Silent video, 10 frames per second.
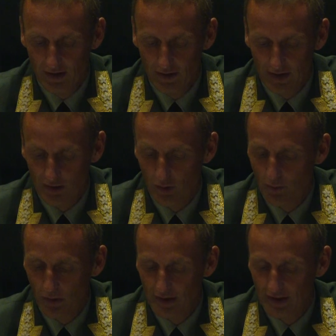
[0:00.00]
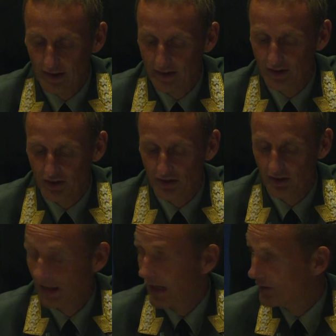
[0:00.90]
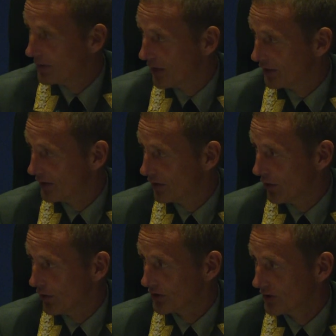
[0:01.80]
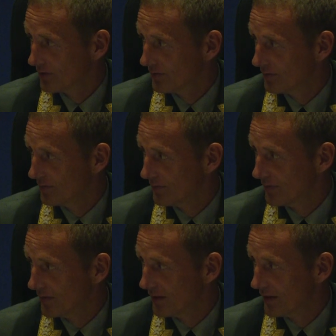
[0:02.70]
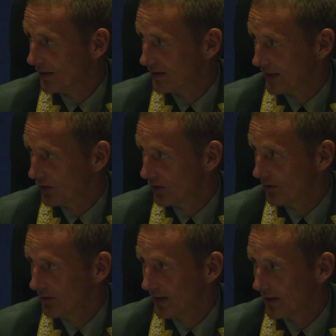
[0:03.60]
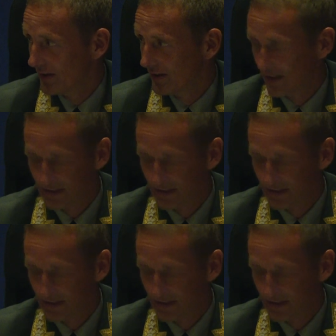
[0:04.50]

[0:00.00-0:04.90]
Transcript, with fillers: that our political leaders have demanded of us. Thank you, and